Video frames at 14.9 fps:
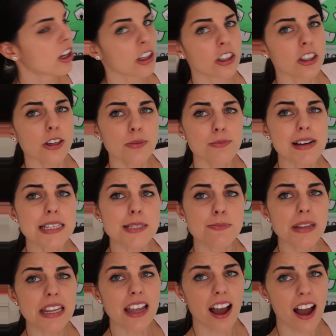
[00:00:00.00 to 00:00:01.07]
You must
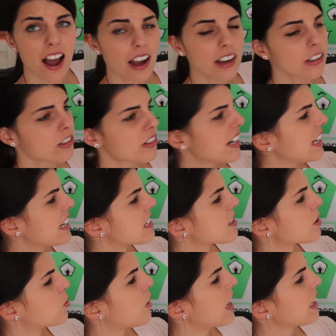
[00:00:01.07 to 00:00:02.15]
be hungry,
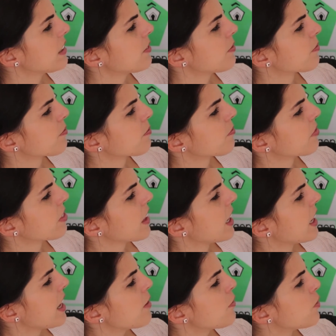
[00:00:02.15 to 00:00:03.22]
little one.
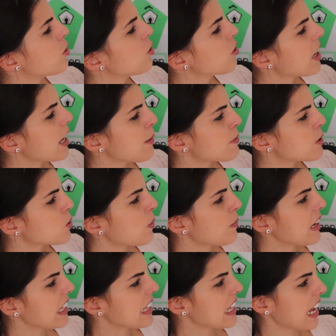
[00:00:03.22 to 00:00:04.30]
If you keep
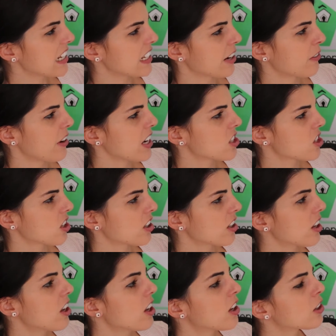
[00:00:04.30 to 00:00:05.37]
swimming in that
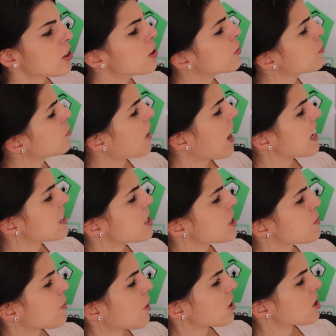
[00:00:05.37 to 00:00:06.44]
direction, you'll find a
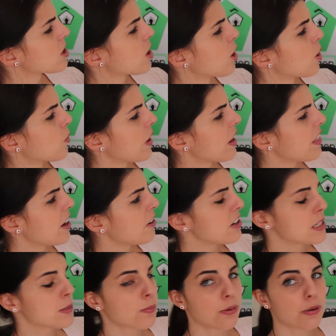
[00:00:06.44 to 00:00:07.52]
spot where there
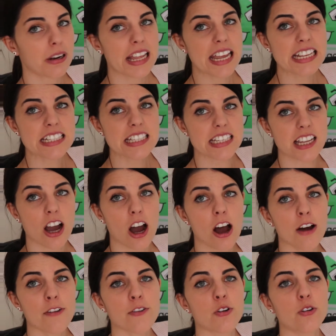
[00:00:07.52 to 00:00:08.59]
is plenty
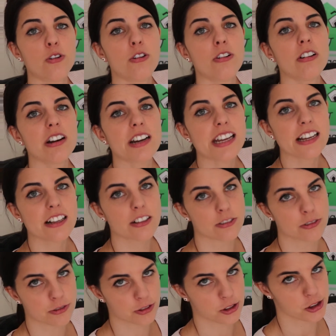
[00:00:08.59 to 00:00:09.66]
of
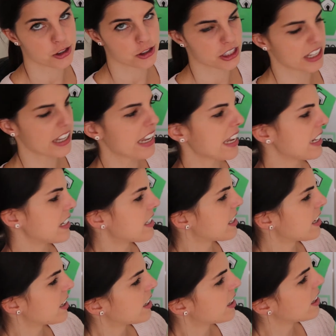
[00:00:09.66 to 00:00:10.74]
real food to
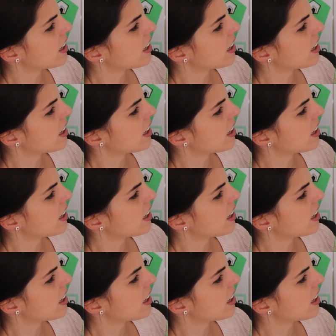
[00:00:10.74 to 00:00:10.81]
eat.